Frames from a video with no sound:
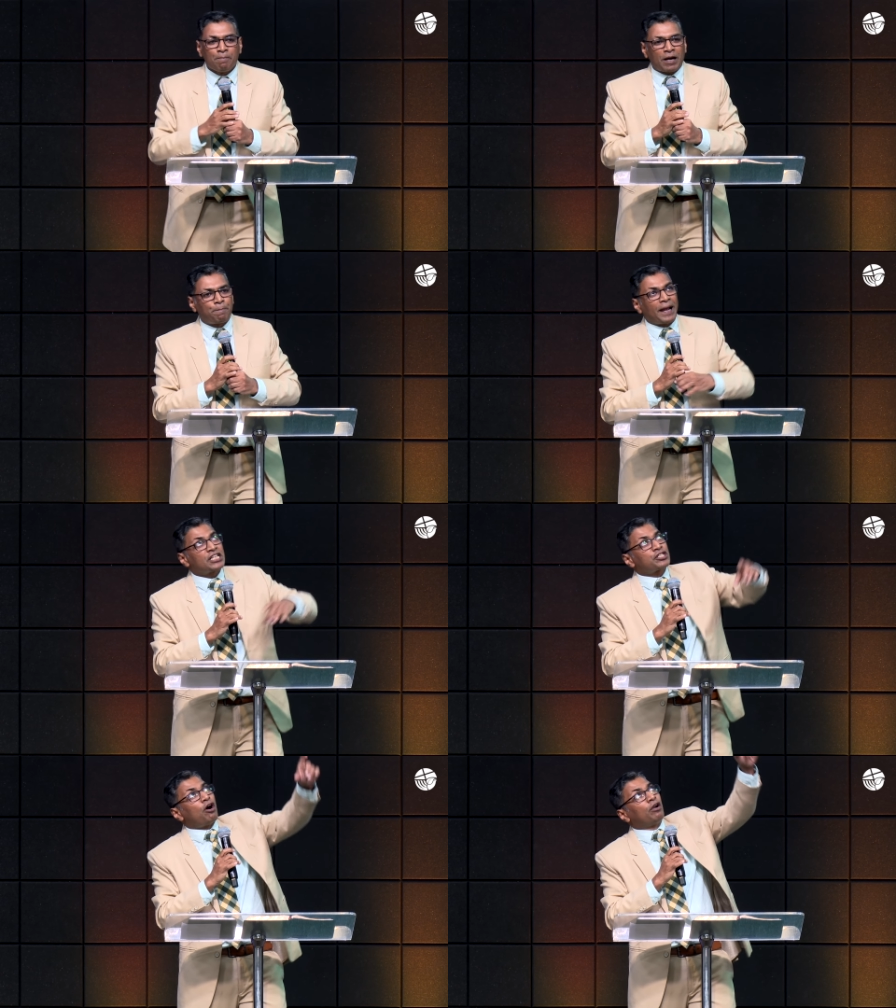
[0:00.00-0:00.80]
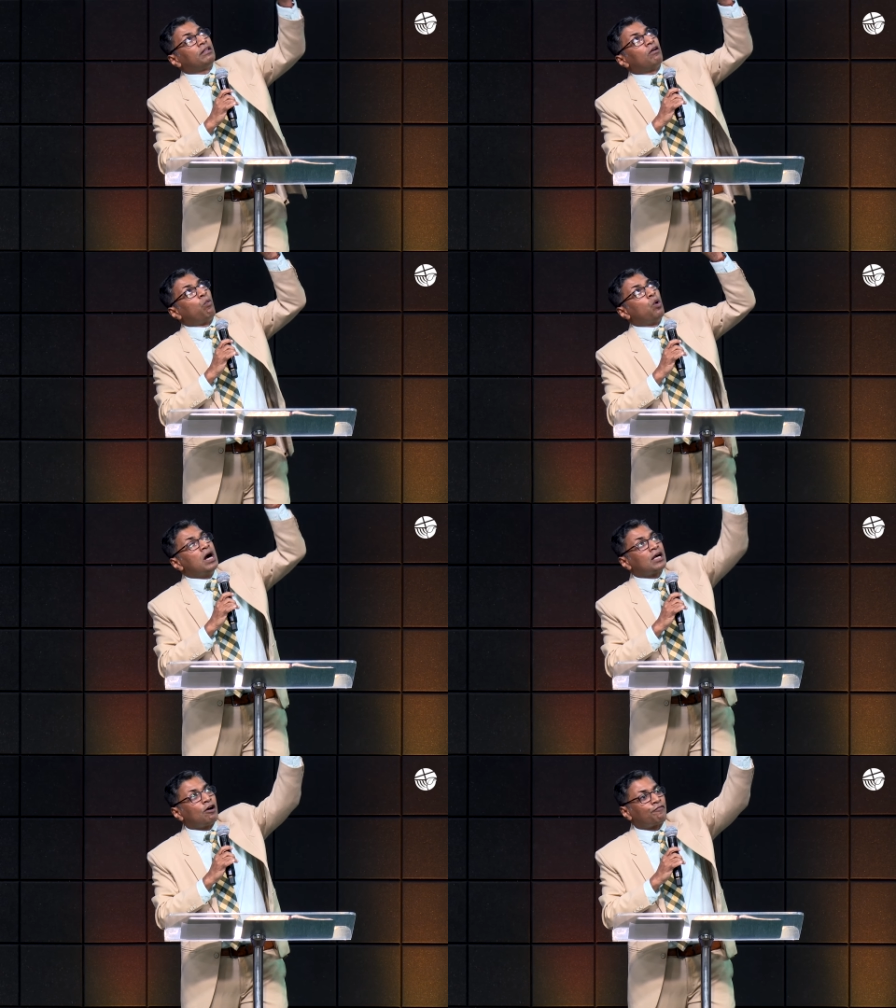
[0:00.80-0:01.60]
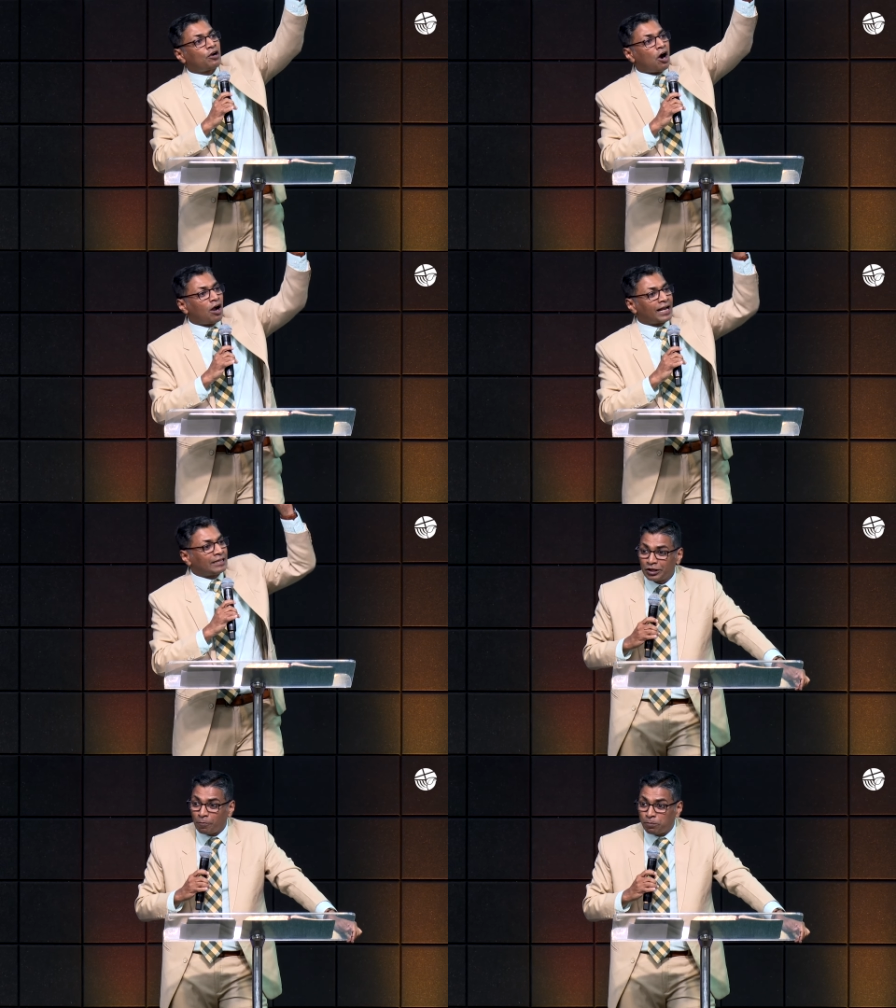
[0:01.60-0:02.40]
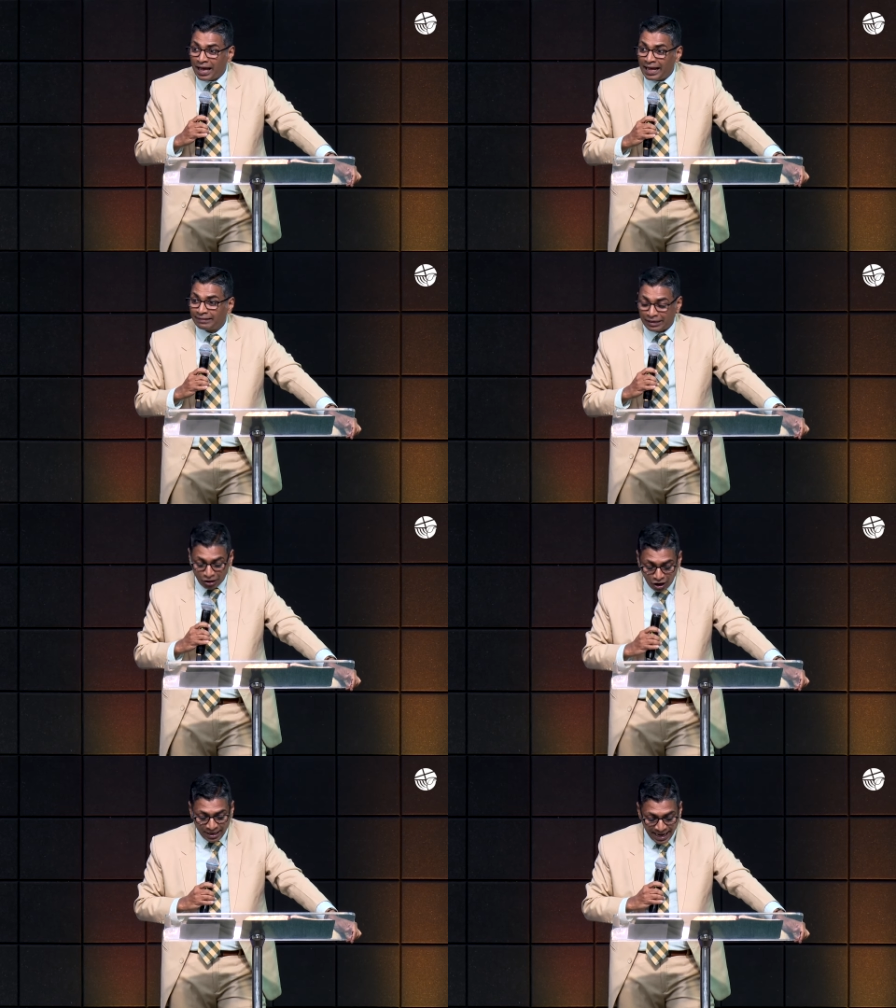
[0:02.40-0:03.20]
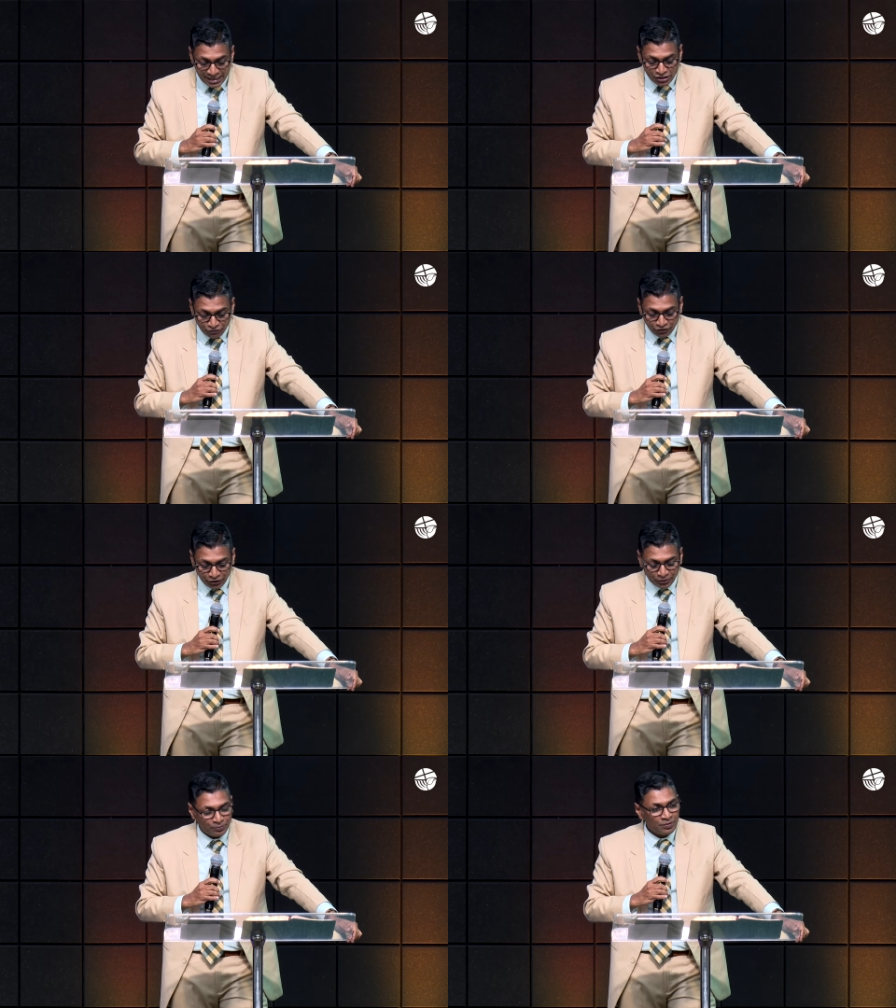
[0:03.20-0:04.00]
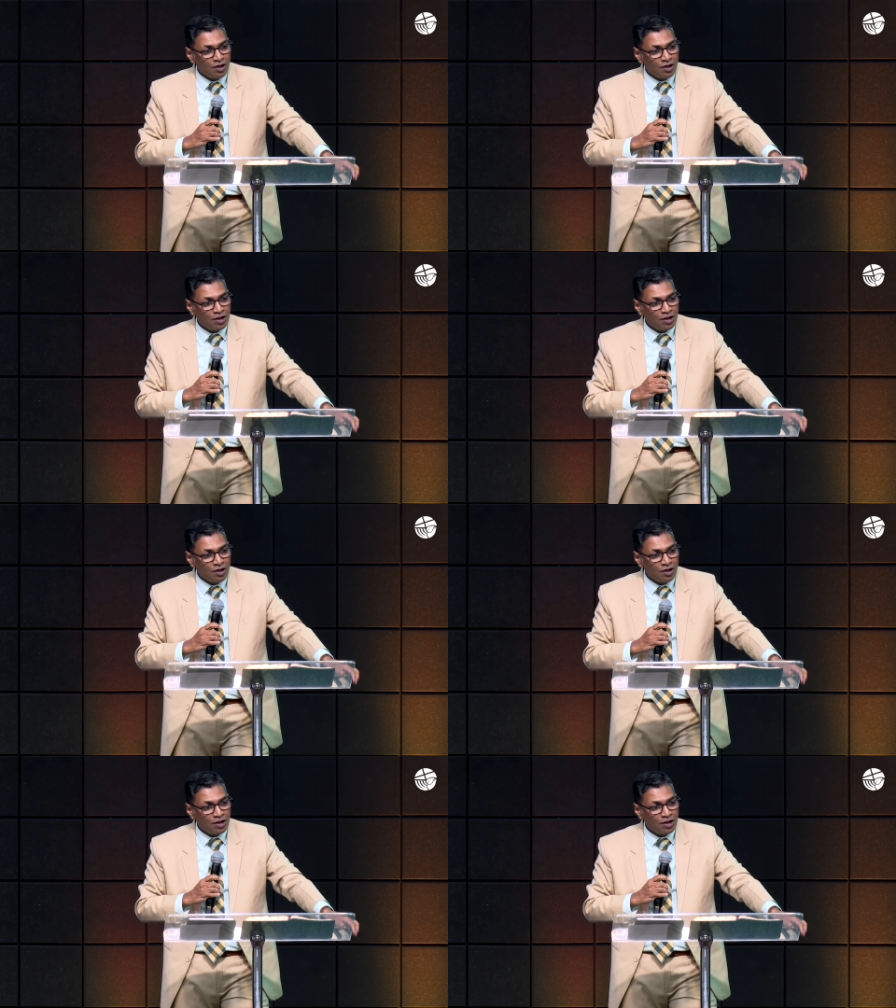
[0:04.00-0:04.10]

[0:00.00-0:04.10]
but based on the work of God and your plan that God has for you.